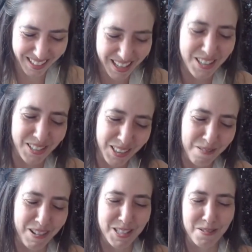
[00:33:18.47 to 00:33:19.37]
So, the
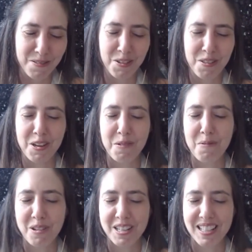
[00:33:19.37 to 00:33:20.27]
ones of you that are
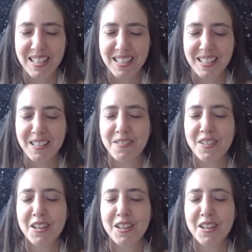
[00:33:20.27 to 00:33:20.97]
more sensitive,